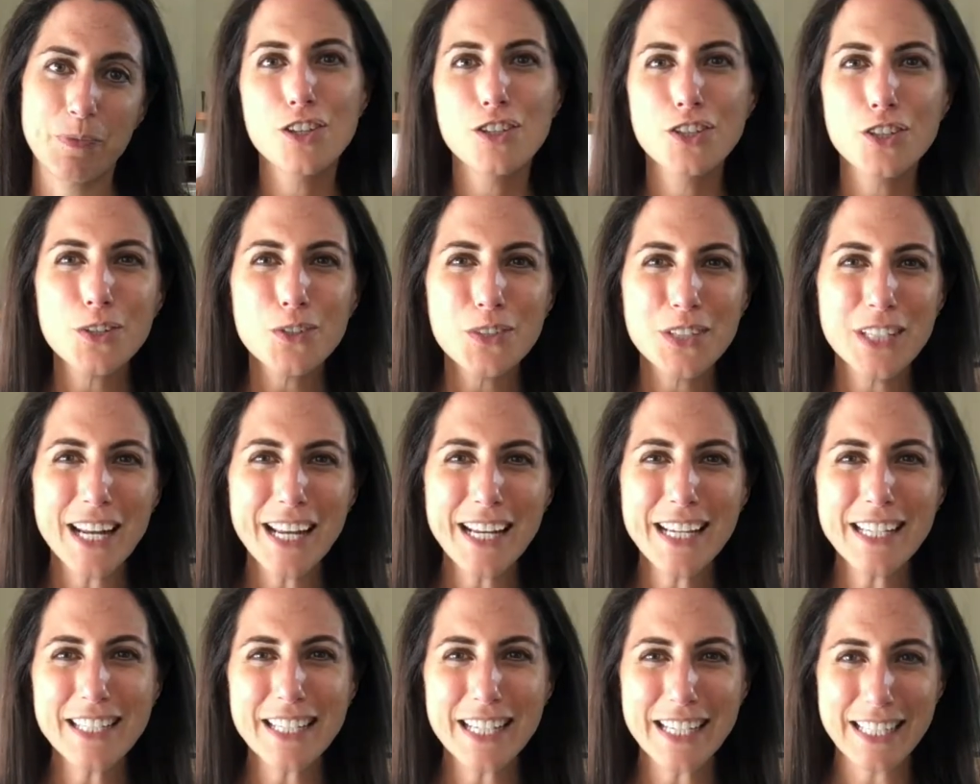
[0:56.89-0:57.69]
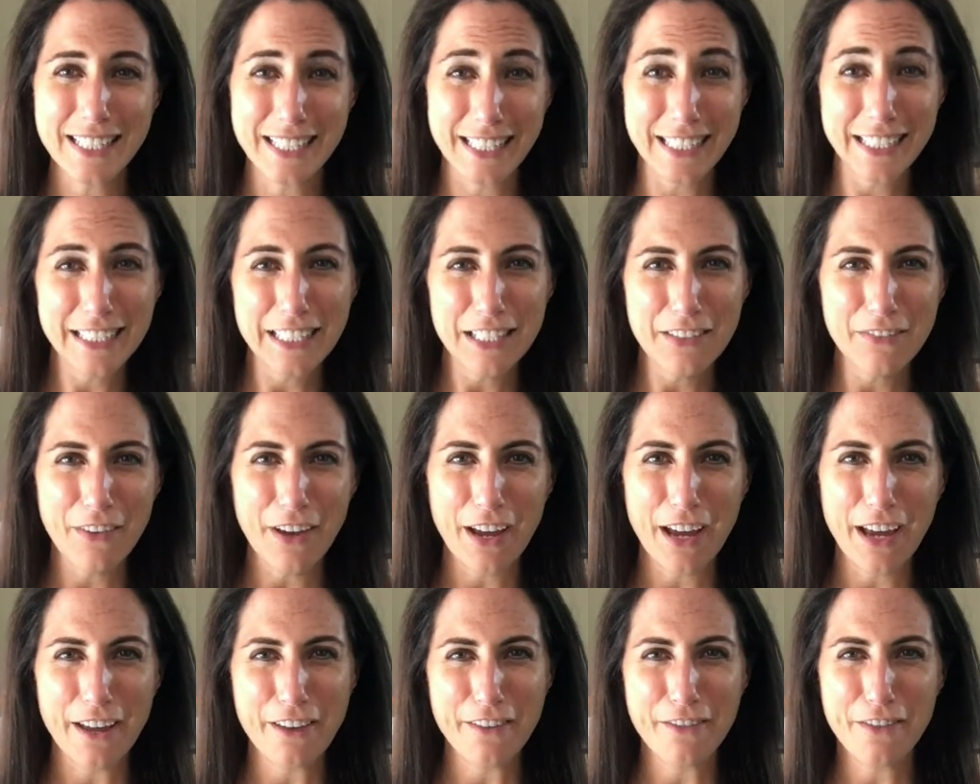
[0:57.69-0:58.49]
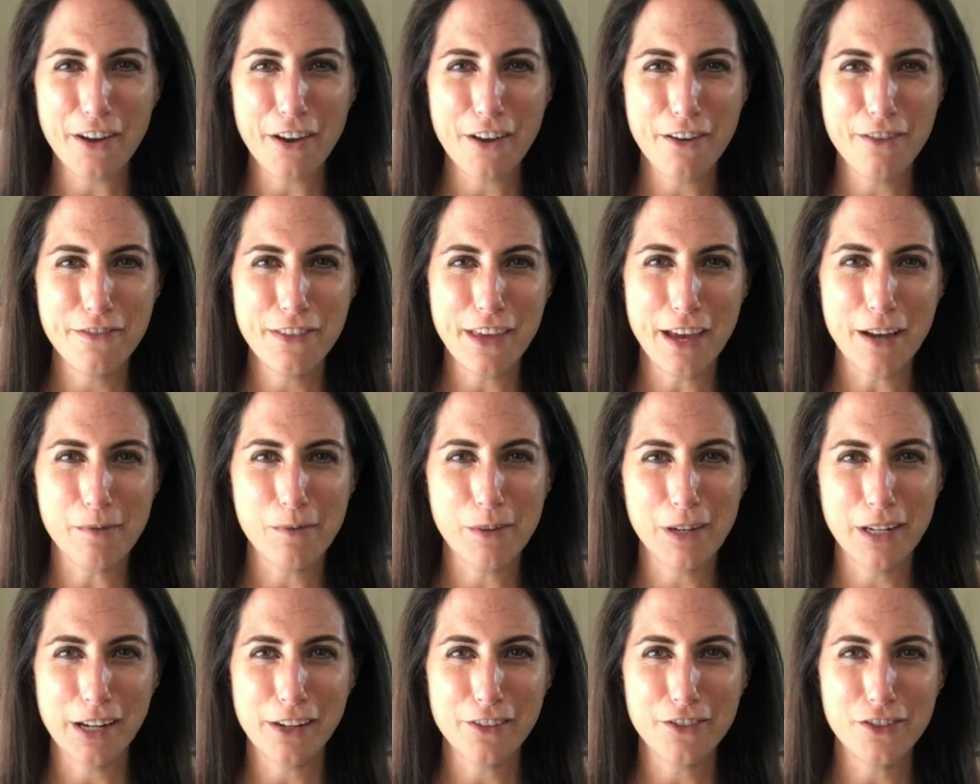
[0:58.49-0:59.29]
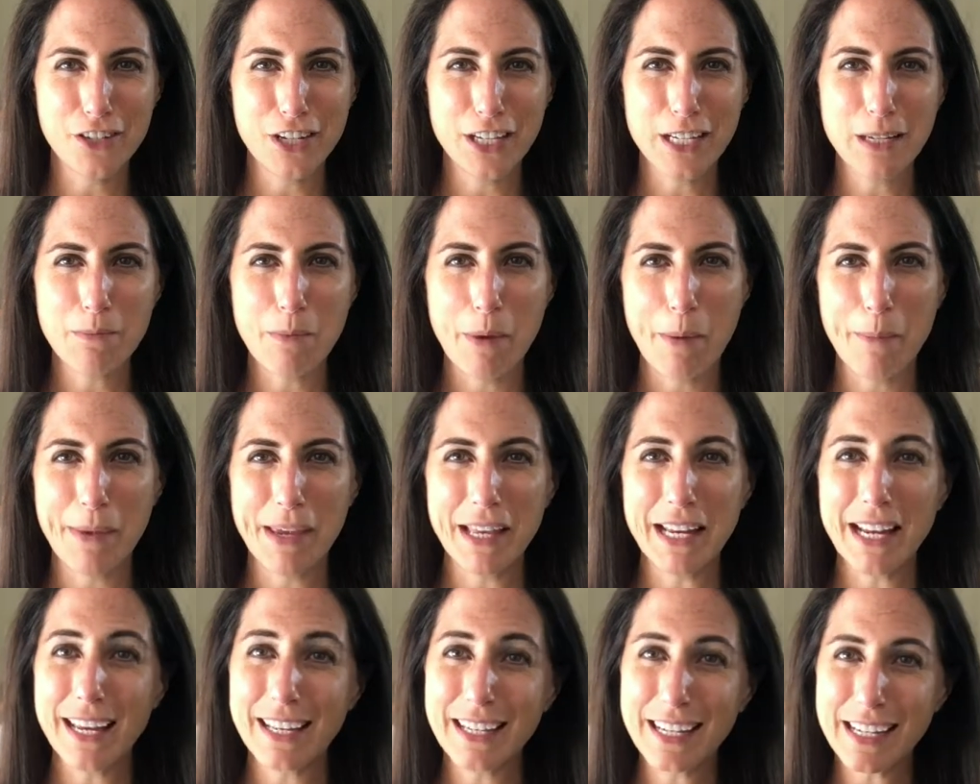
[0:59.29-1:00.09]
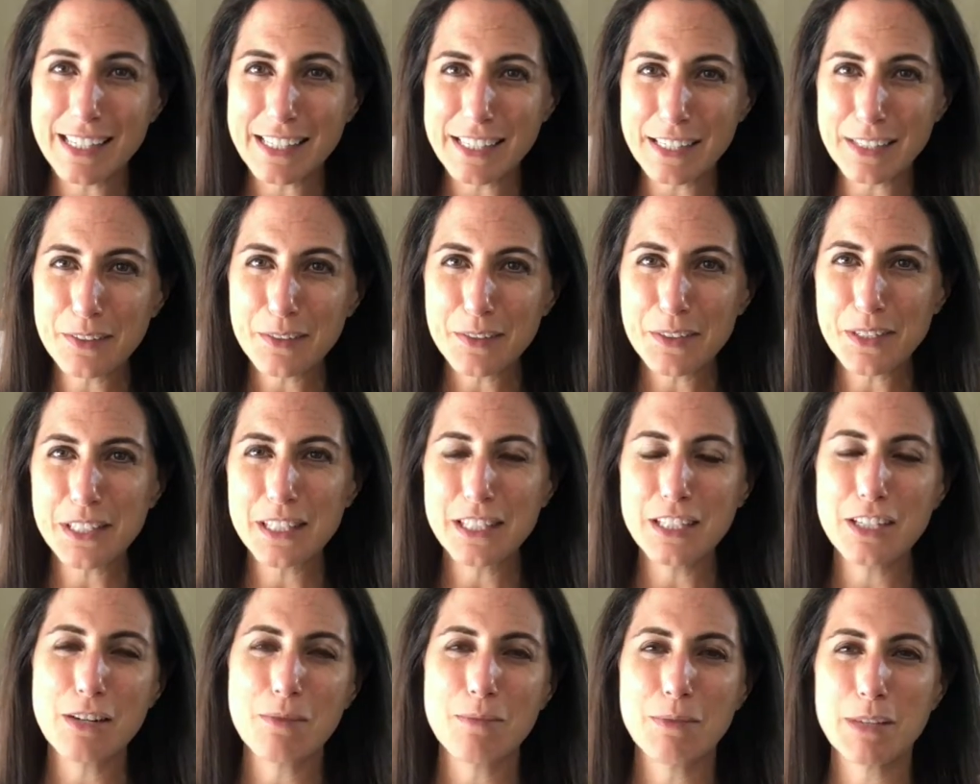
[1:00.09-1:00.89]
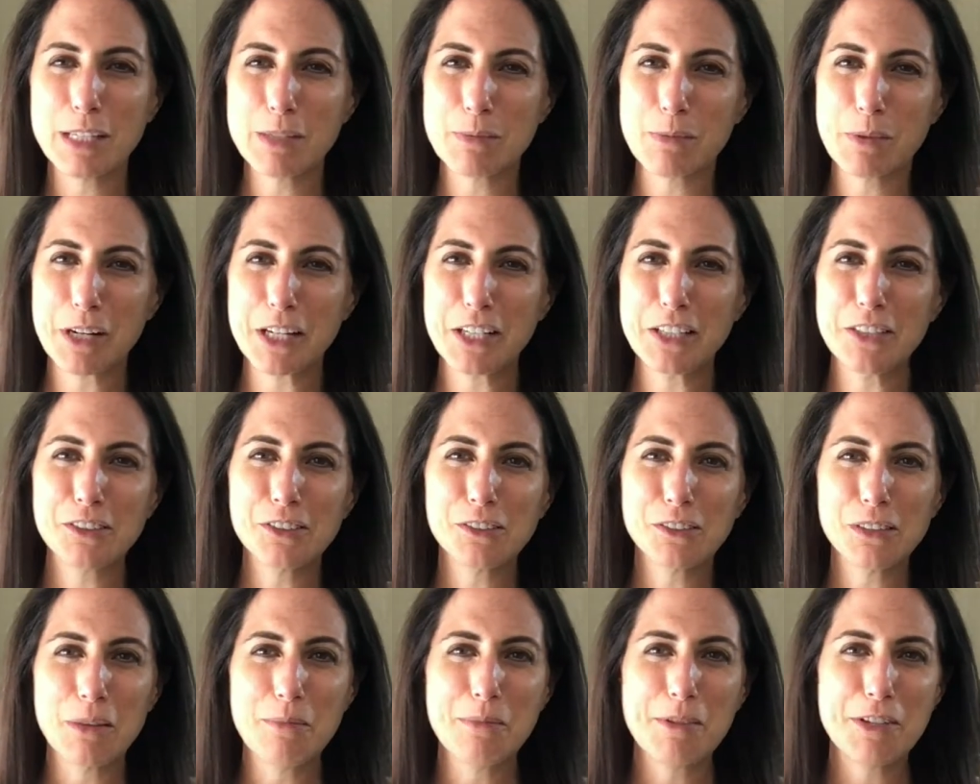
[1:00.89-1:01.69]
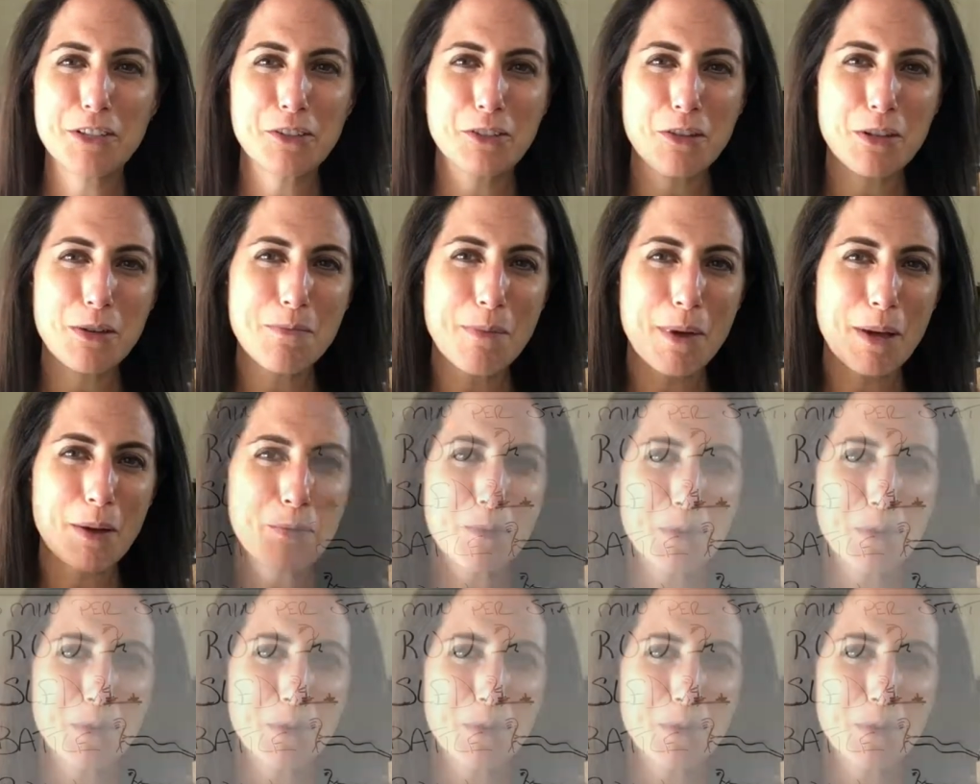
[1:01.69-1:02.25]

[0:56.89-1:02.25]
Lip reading: So today is day 65 of that 100-day commitment, and I did go to the gym this morning, so let me show you my